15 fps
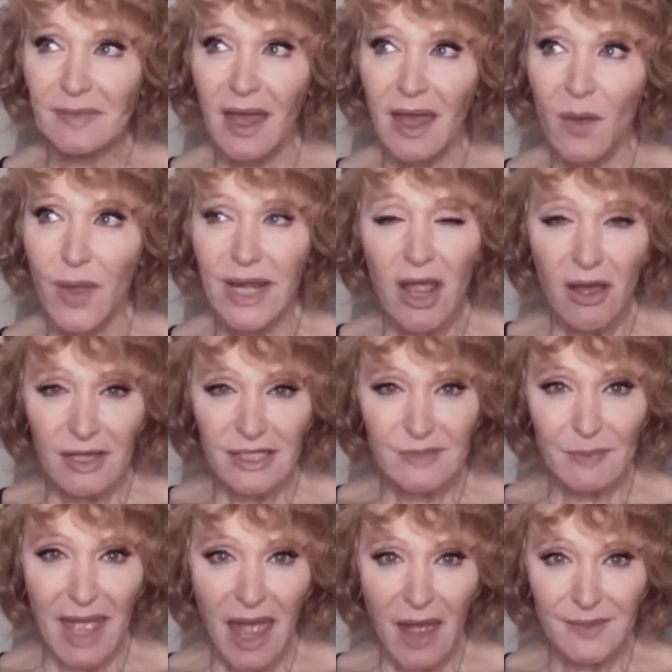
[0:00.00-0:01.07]
When he asked
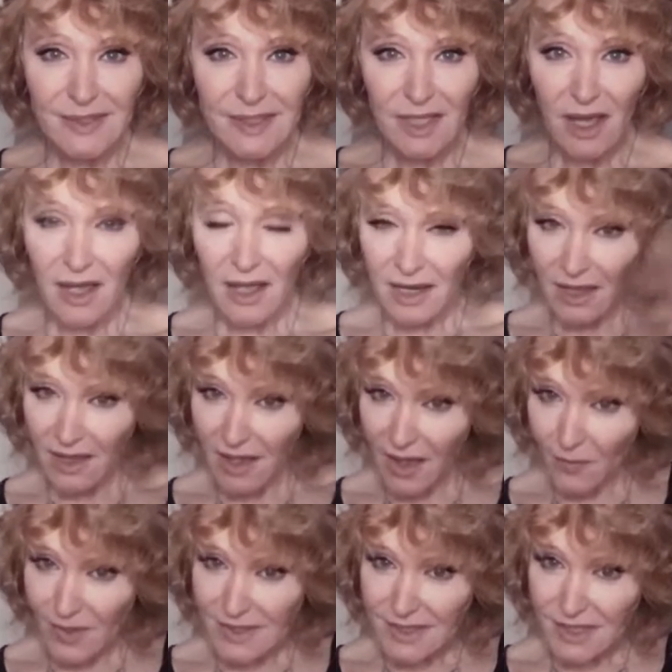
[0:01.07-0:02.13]
me how was the color, I
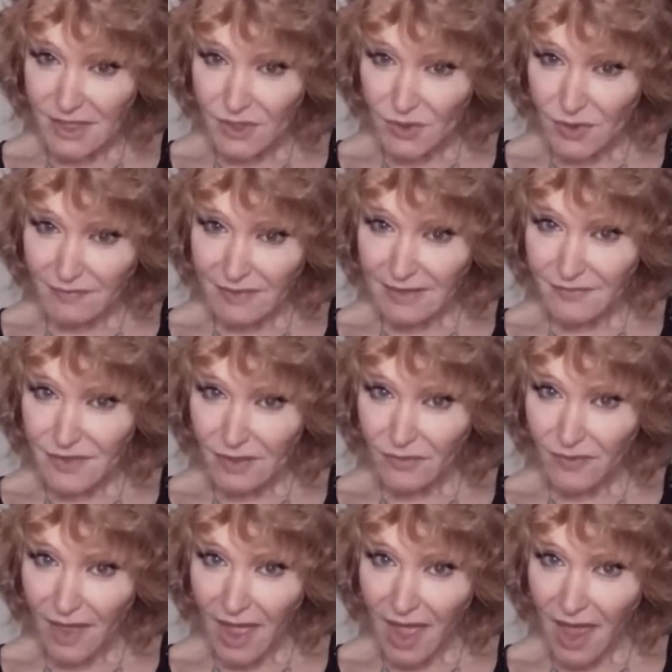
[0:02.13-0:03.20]
went to sort of lift on
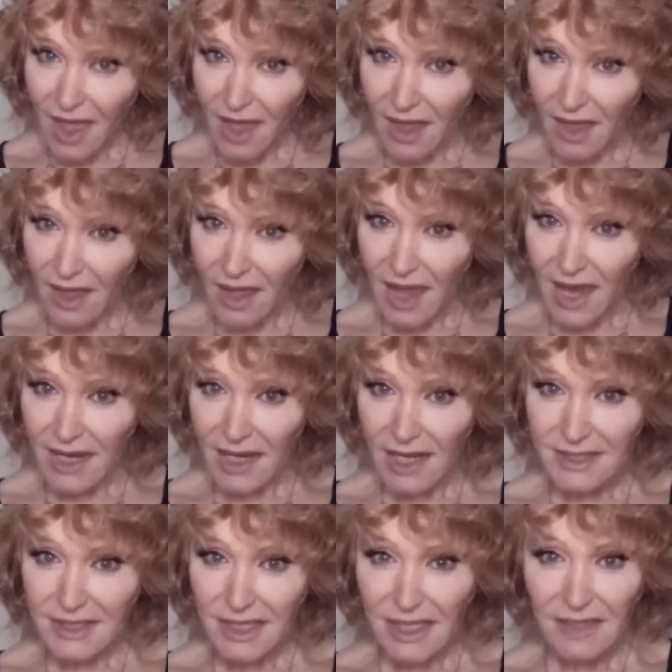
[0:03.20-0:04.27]
the hair. And
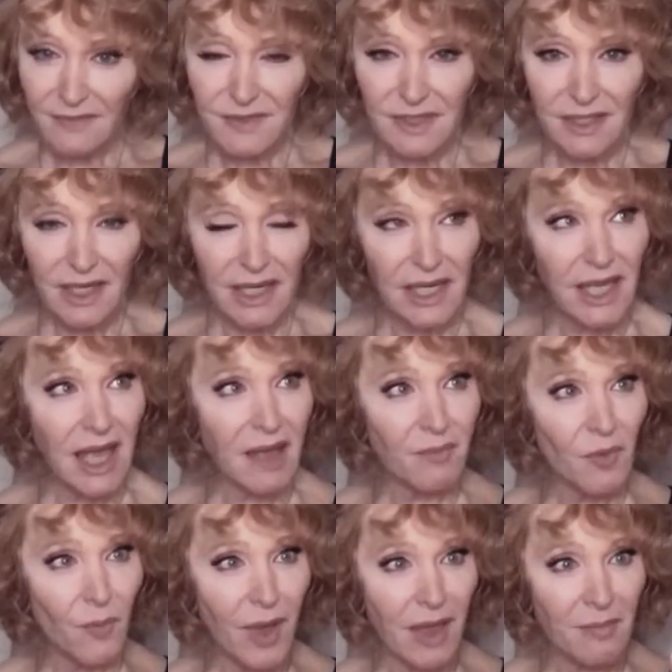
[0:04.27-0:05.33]
as I lifted it, it came
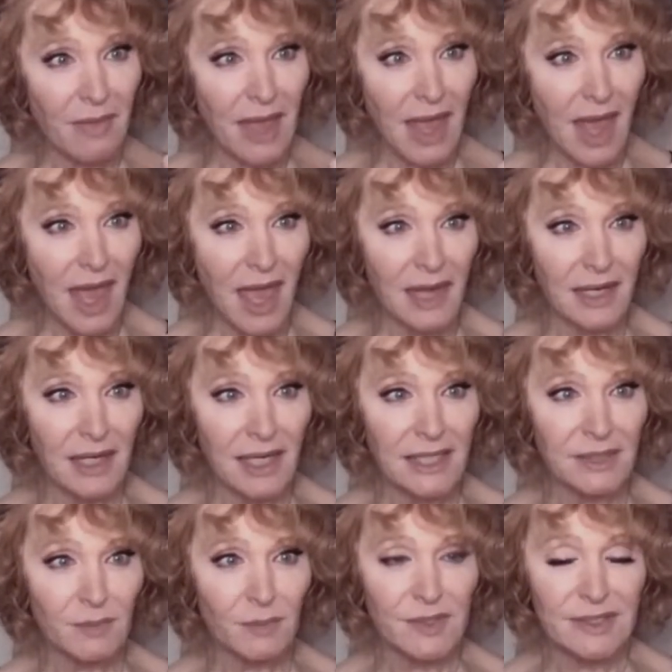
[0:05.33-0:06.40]
away in my hand. And he
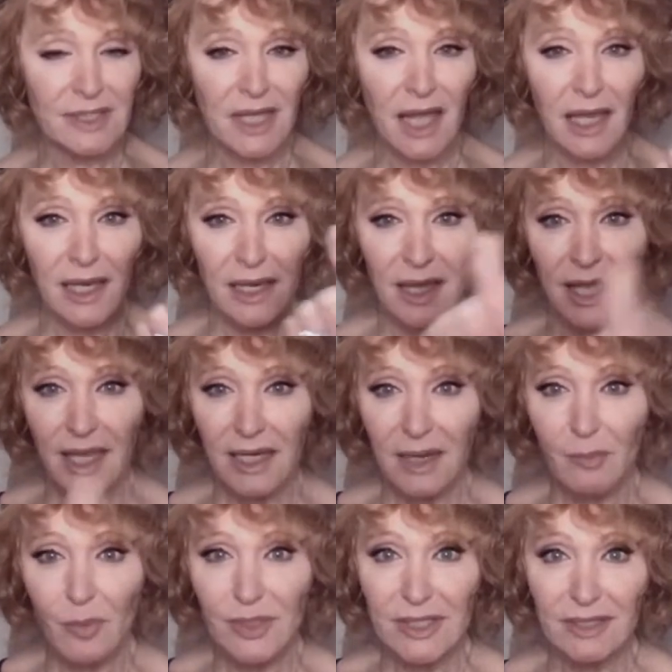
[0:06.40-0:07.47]
said, what's the color like? And I
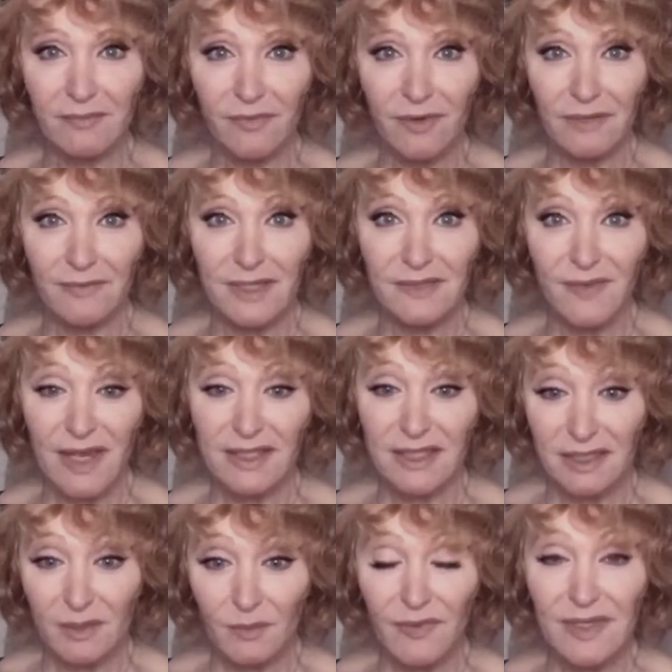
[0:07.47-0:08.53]
put it in front of his face. I
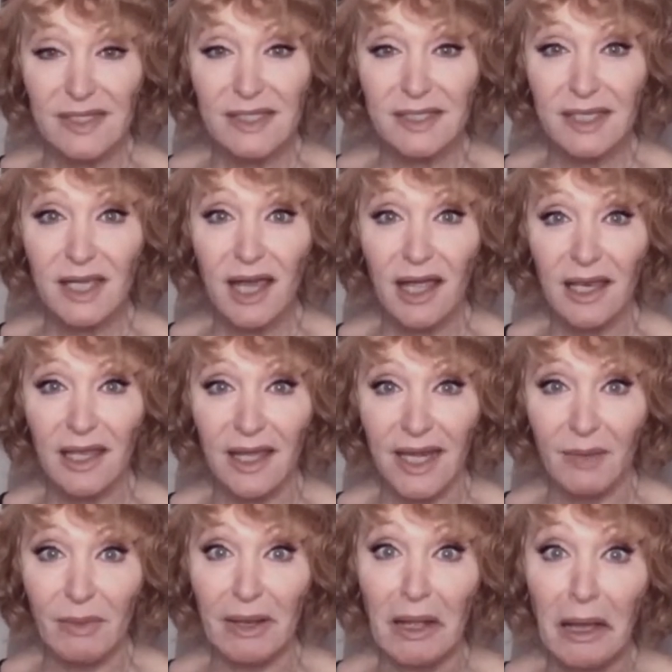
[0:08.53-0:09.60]
said, well, this is the color. And he
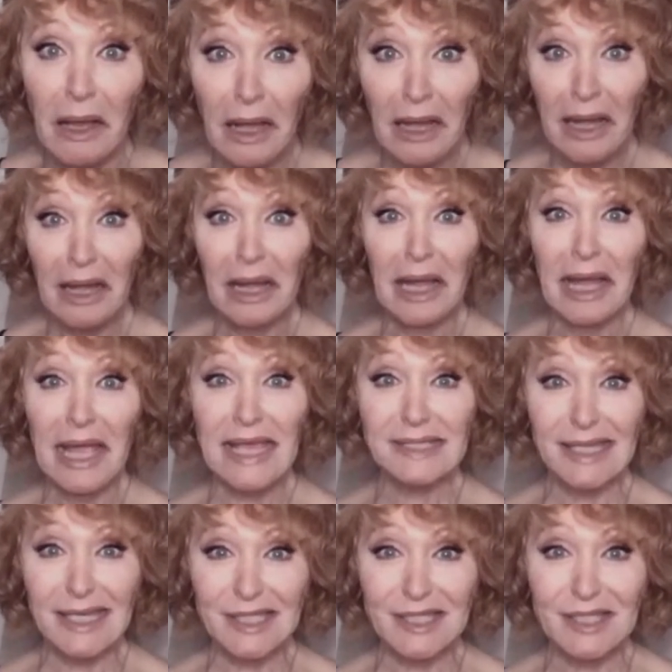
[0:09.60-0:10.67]
went, oh, he
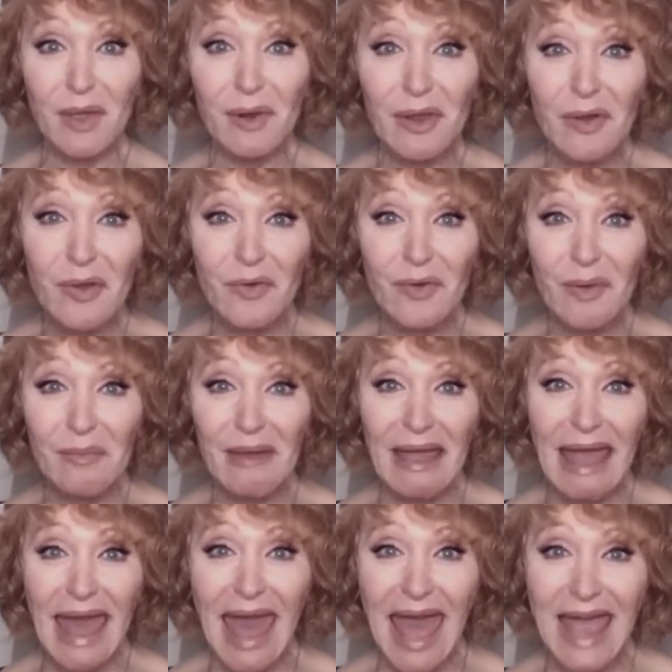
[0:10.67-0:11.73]
said, it's no longer on my
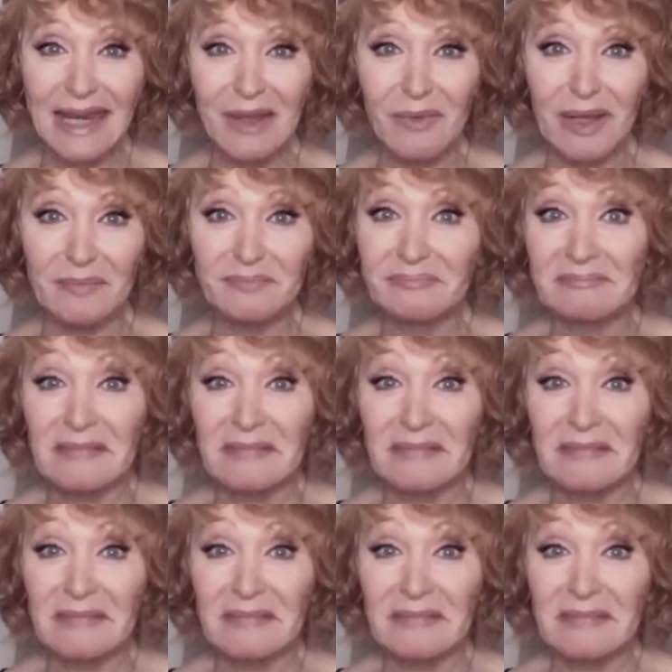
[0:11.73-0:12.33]
head. I went,